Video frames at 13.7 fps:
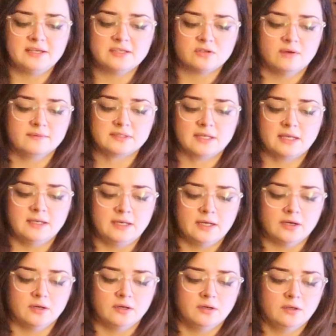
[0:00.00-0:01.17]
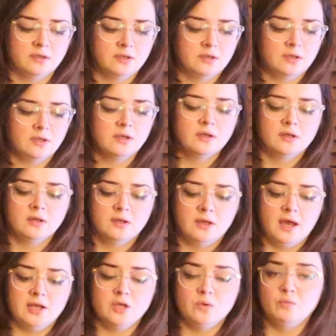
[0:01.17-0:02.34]
face all of a sudden here.
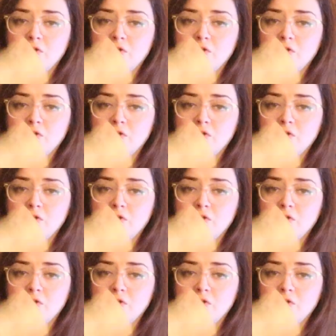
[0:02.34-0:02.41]
And you